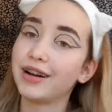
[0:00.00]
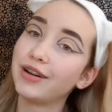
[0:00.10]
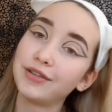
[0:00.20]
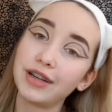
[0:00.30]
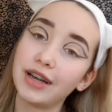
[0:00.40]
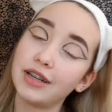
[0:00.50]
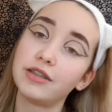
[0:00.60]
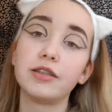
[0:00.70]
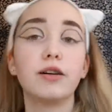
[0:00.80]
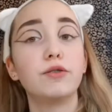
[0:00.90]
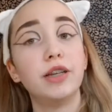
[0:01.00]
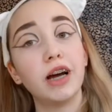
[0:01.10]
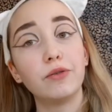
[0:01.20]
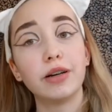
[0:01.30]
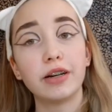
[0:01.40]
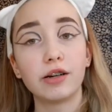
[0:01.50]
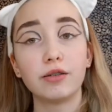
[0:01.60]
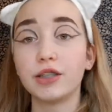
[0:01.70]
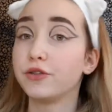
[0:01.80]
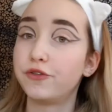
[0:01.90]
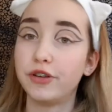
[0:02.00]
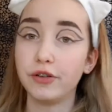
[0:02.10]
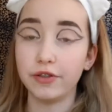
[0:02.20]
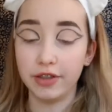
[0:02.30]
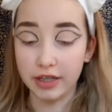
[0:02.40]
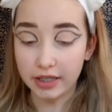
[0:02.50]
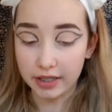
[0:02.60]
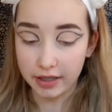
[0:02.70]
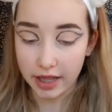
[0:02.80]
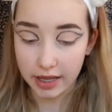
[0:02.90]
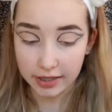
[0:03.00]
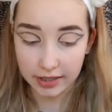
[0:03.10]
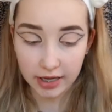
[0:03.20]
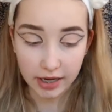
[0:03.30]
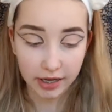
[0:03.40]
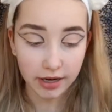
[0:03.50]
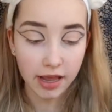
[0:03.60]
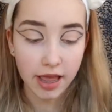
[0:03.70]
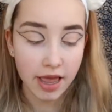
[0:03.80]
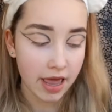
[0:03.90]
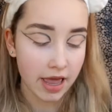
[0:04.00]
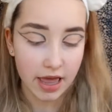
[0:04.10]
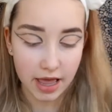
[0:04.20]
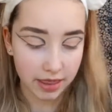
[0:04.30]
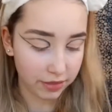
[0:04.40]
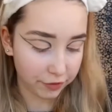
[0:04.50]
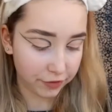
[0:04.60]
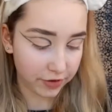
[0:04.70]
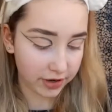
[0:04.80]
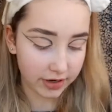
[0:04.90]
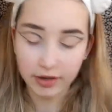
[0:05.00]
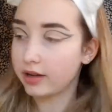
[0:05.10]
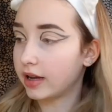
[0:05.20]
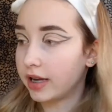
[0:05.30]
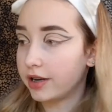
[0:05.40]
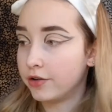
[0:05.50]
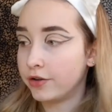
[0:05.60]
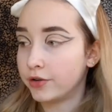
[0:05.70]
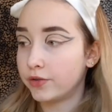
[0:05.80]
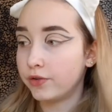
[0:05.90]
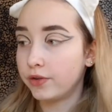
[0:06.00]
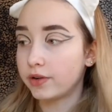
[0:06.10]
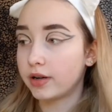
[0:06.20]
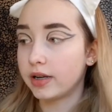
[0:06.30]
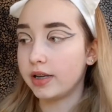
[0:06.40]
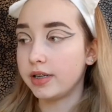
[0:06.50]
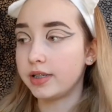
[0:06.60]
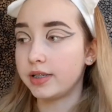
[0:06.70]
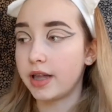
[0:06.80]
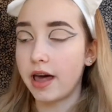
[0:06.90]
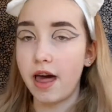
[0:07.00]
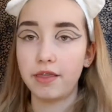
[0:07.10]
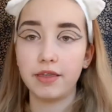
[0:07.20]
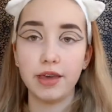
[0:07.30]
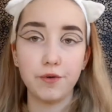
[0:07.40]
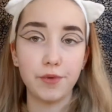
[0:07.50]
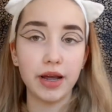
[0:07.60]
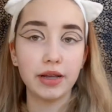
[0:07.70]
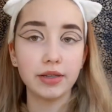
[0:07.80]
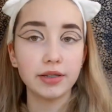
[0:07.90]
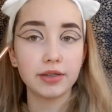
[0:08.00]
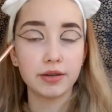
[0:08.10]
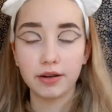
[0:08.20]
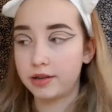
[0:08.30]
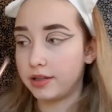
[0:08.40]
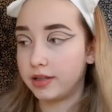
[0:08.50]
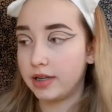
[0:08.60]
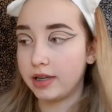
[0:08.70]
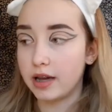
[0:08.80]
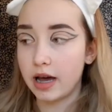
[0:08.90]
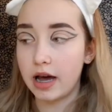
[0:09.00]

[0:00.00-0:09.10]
Okay, so now we are going to fill these things in, and what I know is that the wings on the